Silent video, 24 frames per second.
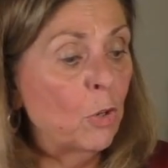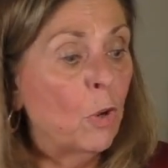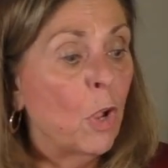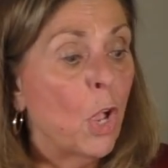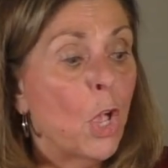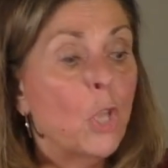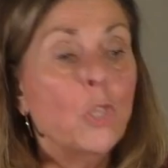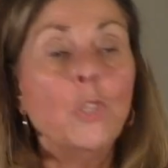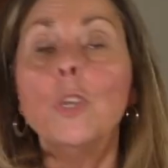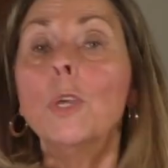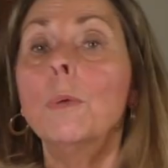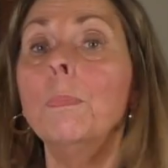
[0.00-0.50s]

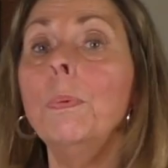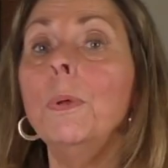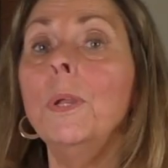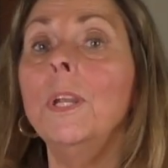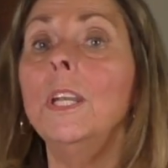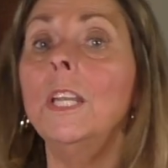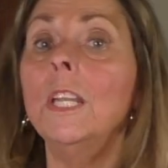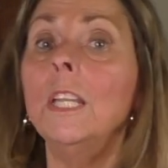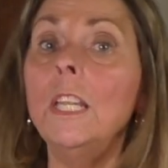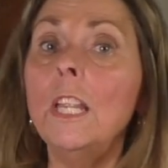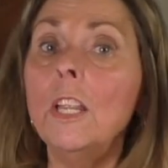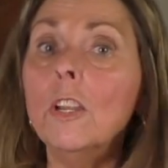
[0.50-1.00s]
you can put
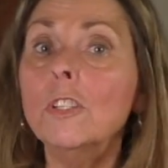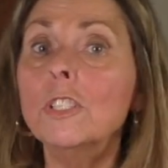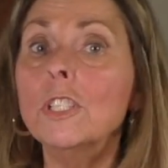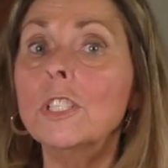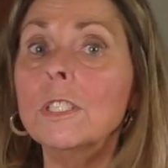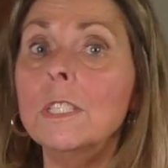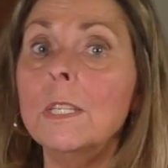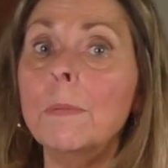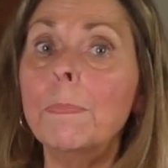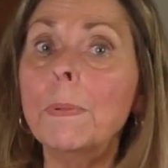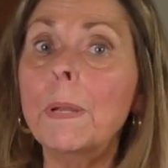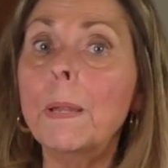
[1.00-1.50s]
it in here,
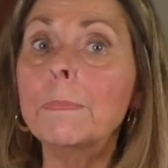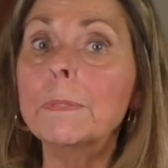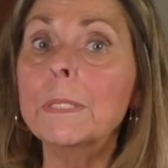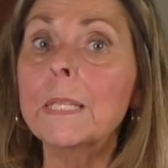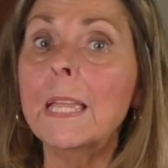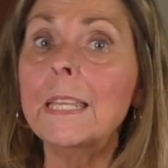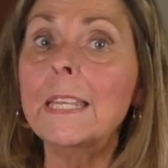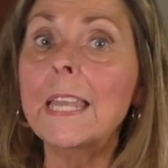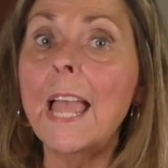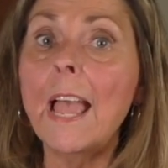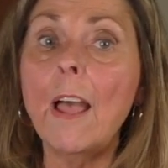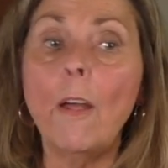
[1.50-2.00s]
just tip it
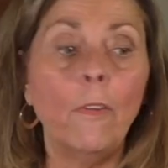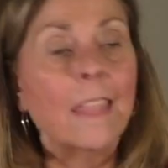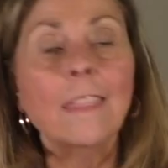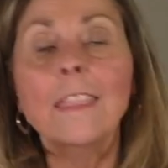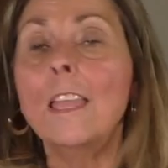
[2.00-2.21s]
upside down.